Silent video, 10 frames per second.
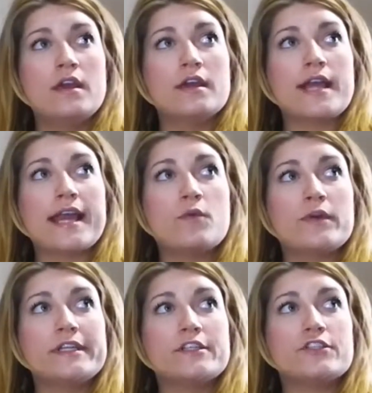kind of
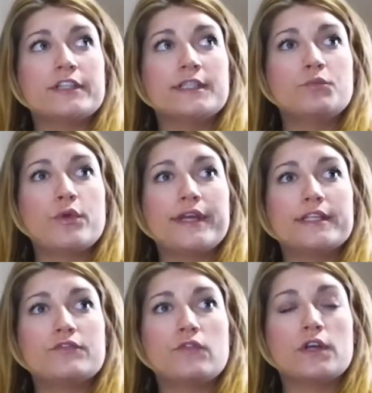wanted a starting point
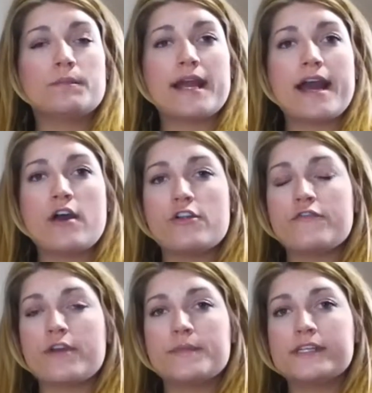for my health
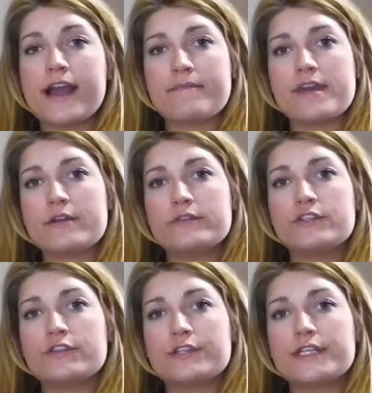from the time that I was
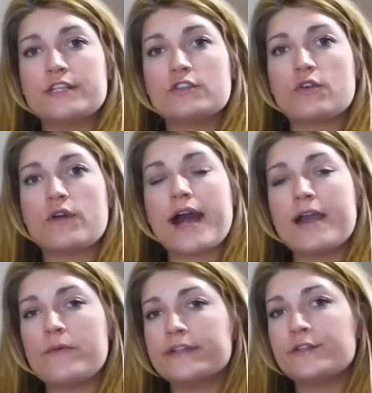30. So I
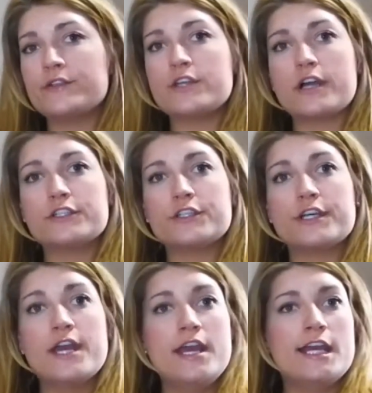went to the
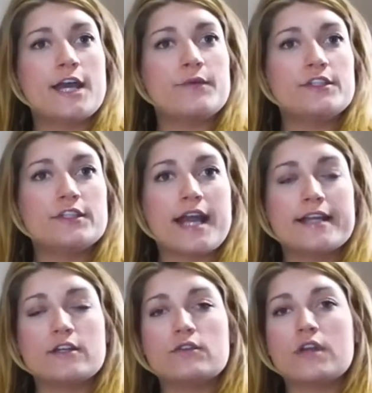doctor, I went to
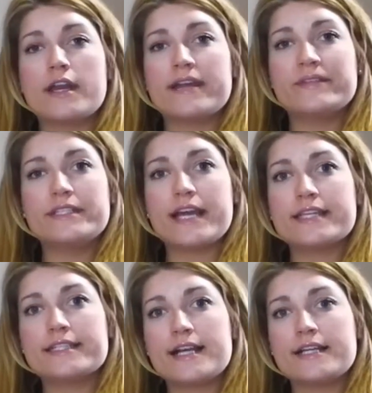gyno, got every
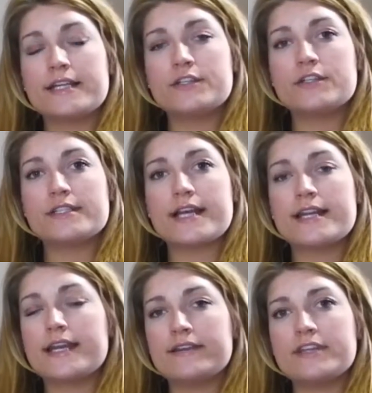test done under the sun,
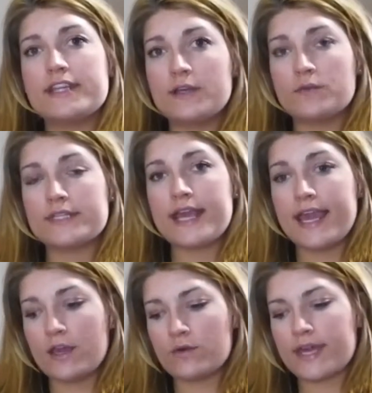and everything was
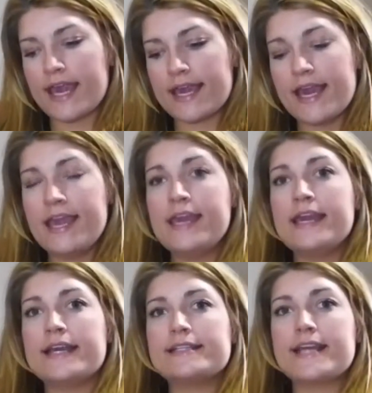a-okay,
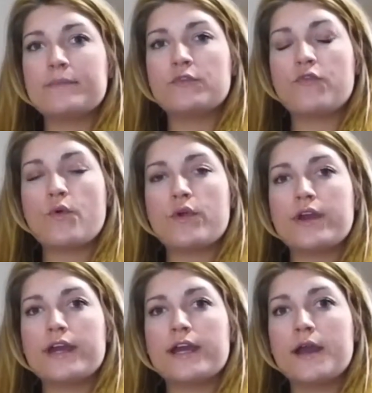except
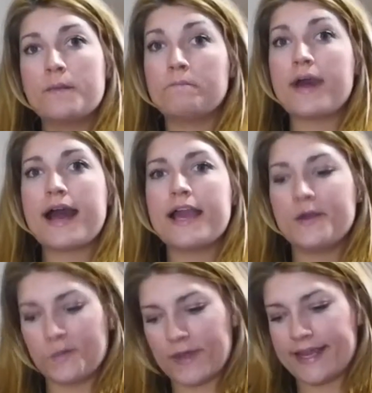for
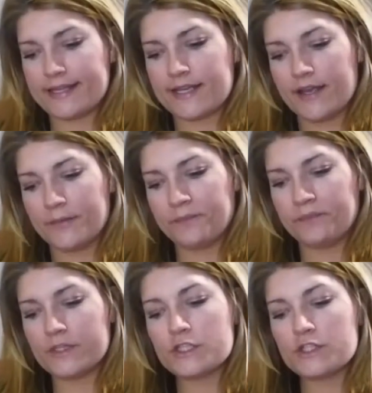my weight.
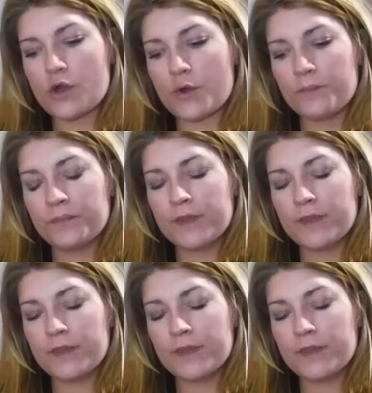So